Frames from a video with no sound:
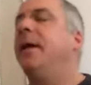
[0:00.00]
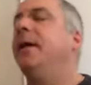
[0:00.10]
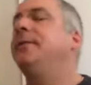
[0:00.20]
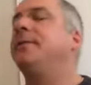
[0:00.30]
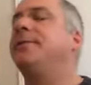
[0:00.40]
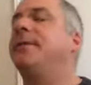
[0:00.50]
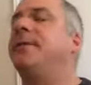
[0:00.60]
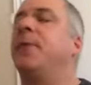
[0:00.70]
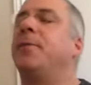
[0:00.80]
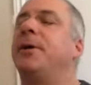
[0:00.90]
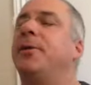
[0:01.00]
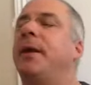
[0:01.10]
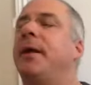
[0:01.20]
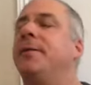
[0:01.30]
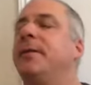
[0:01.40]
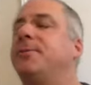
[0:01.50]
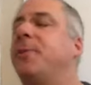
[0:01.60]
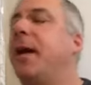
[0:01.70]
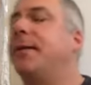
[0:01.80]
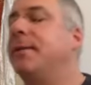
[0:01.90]
And just feel that we're doing this
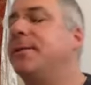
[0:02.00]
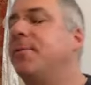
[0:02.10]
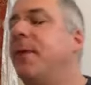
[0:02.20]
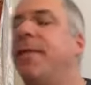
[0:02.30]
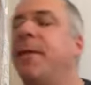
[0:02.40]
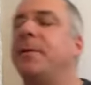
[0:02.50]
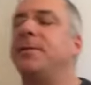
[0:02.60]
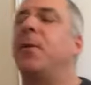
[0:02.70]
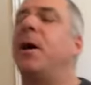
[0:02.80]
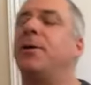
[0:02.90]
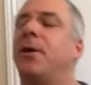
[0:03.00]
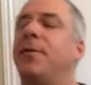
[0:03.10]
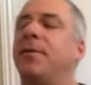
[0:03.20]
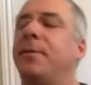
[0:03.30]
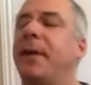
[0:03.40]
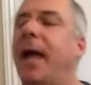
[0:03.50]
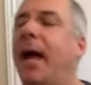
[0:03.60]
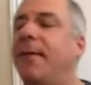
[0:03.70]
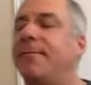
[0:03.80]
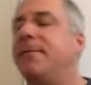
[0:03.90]
practice with them as well and on their
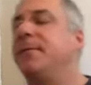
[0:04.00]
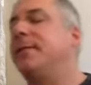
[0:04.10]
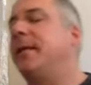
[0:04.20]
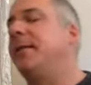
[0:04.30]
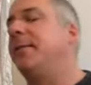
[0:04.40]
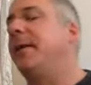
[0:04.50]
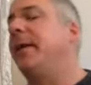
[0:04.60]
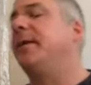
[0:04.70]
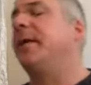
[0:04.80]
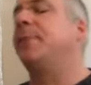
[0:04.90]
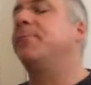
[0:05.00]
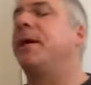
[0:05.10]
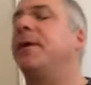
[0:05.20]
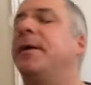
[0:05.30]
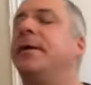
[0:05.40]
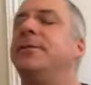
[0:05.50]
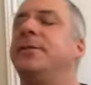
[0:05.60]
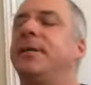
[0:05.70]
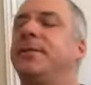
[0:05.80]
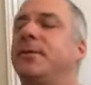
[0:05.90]
behalf, sending them healing, prayer
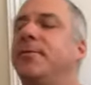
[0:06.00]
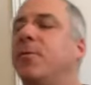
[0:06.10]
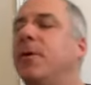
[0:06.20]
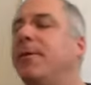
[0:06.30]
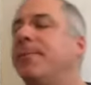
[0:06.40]
energy, and so forth.